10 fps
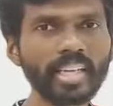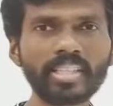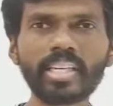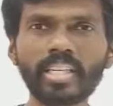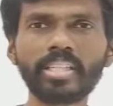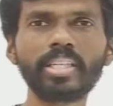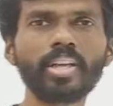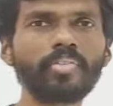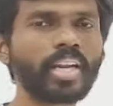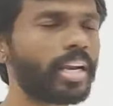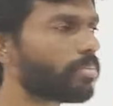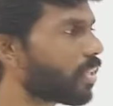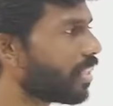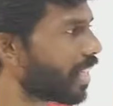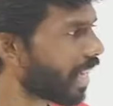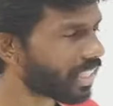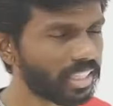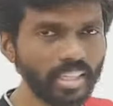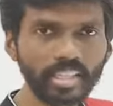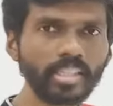eccentricity of an ellipse. The
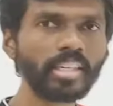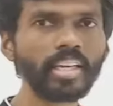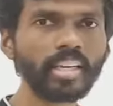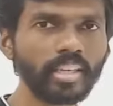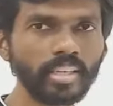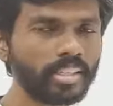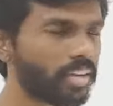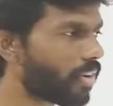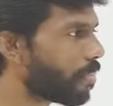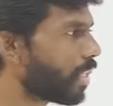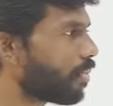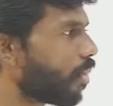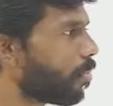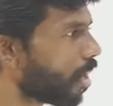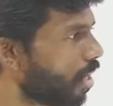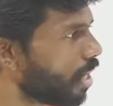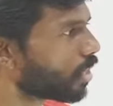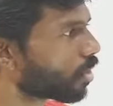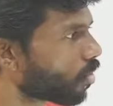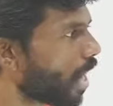eccentricity E is given by the formula,
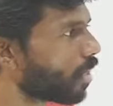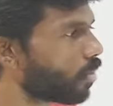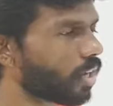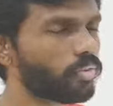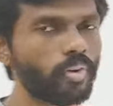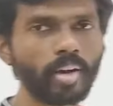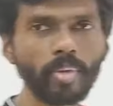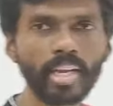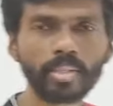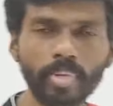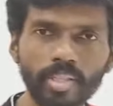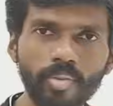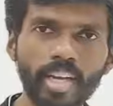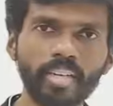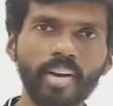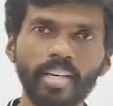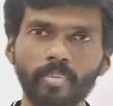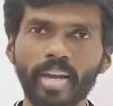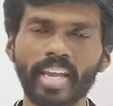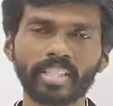so square root of 1 minus b squared
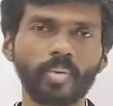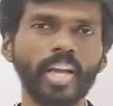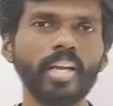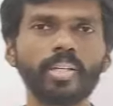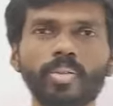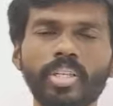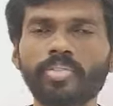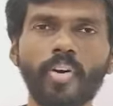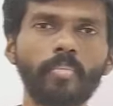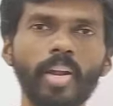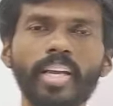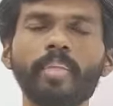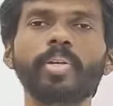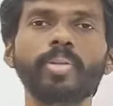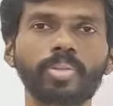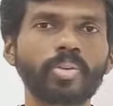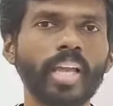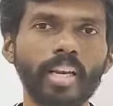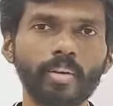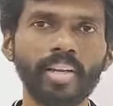divided by a square. So this formula can be used to
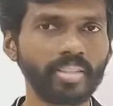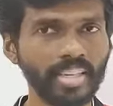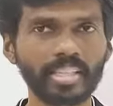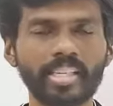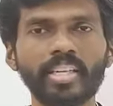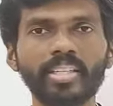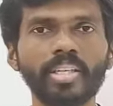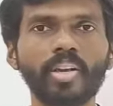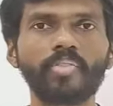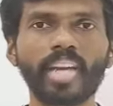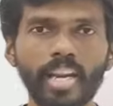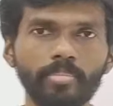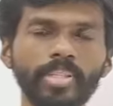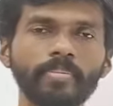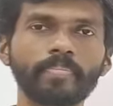calculate the eccentricity of an ellipse.